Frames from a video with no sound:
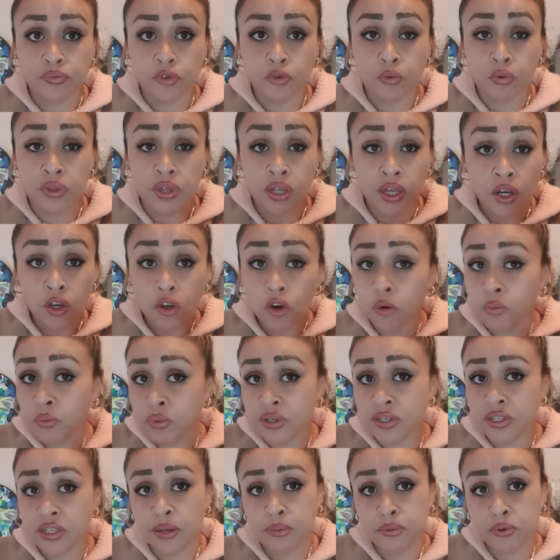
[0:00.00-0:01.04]
within your
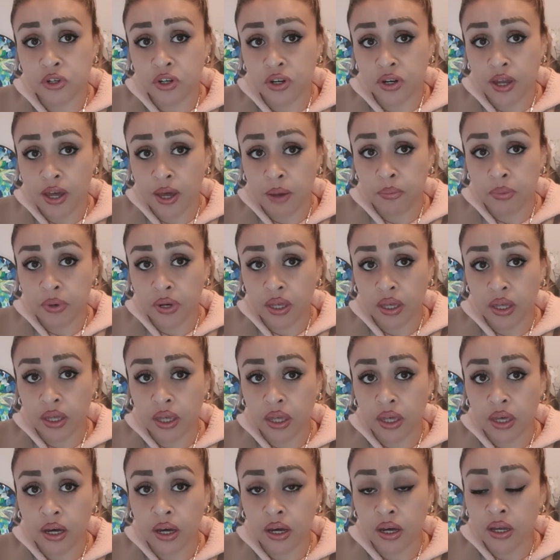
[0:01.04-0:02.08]
perception happening
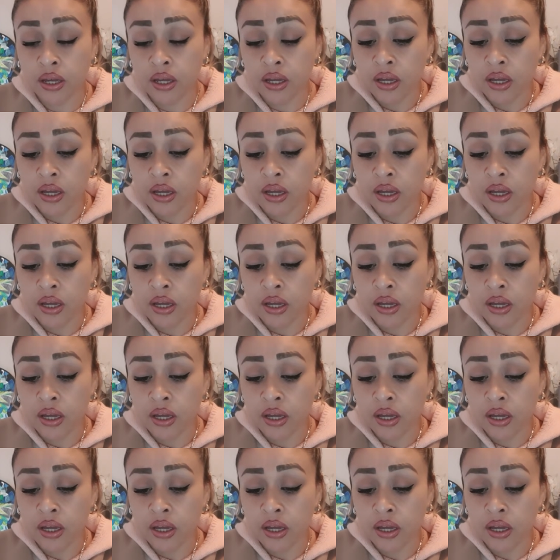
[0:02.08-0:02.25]
here